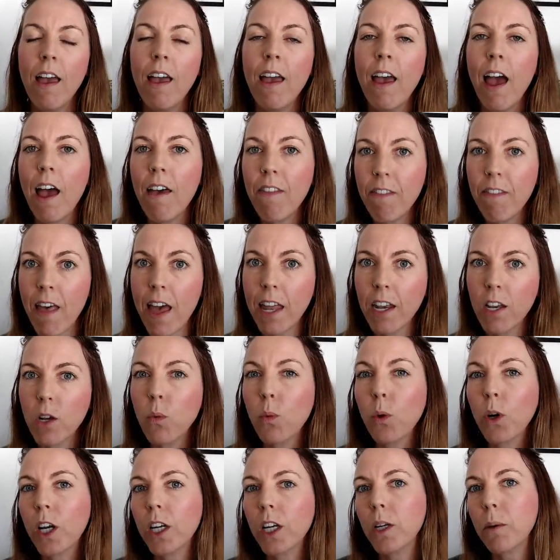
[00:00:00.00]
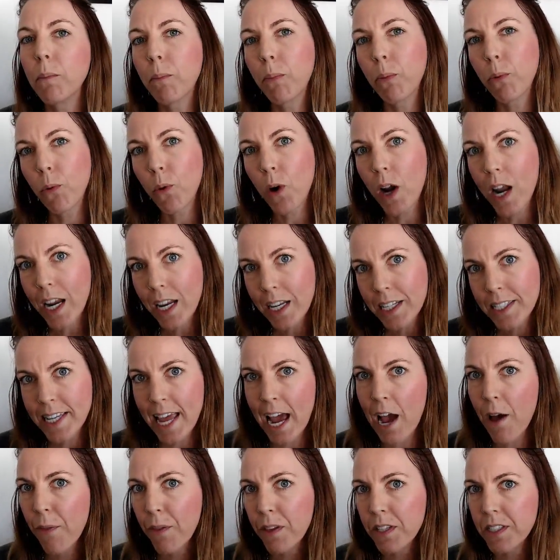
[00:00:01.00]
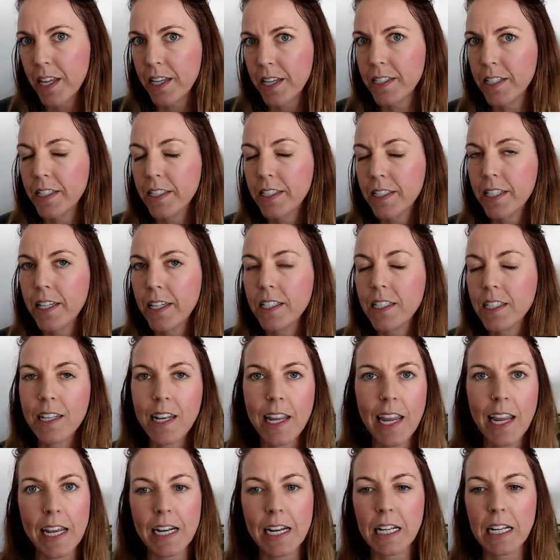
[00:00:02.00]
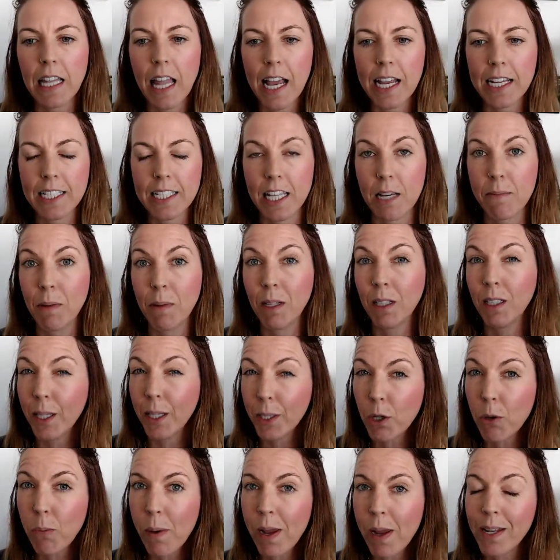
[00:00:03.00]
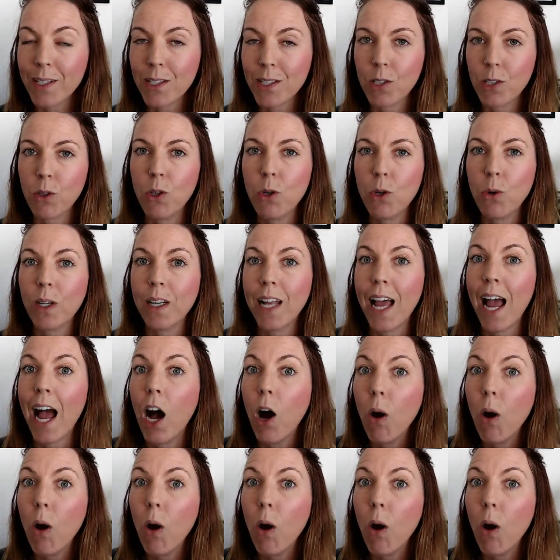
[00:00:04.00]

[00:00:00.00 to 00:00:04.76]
And then we're going to break down the sentences and analyze them a little bit so you can